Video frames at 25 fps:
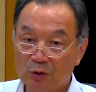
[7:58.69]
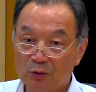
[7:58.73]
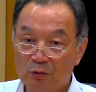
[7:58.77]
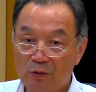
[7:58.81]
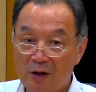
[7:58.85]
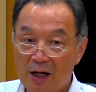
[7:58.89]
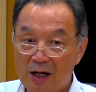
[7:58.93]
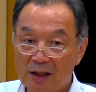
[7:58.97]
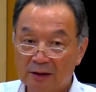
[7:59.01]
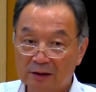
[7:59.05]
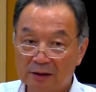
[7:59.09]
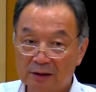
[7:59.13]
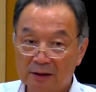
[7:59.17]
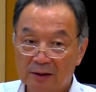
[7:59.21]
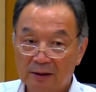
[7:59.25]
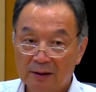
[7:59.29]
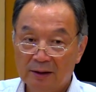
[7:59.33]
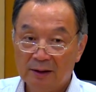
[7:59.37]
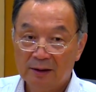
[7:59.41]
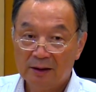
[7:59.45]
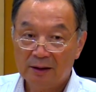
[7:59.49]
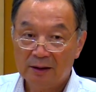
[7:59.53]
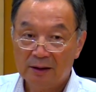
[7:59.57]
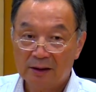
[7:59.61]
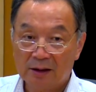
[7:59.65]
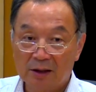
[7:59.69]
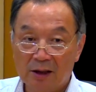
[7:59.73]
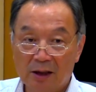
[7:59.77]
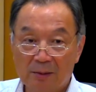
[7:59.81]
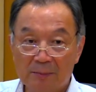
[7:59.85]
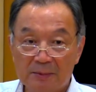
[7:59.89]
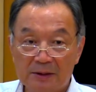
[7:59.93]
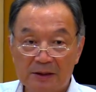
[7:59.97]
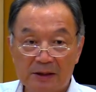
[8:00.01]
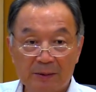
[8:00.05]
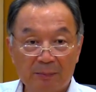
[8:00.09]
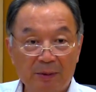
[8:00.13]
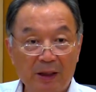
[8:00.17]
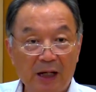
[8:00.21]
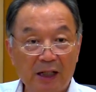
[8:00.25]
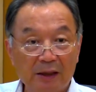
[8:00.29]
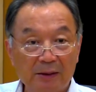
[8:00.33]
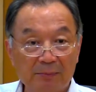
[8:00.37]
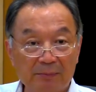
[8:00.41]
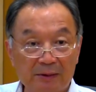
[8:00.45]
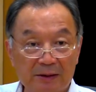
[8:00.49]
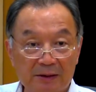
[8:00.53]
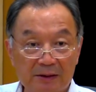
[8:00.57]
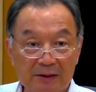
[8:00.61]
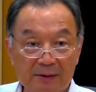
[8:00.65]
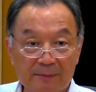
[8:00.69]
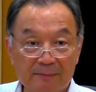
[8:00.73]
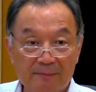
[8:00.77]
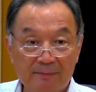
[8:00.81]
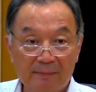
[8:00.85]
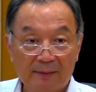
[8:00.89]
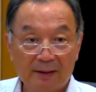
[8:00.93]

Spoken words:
want the government departments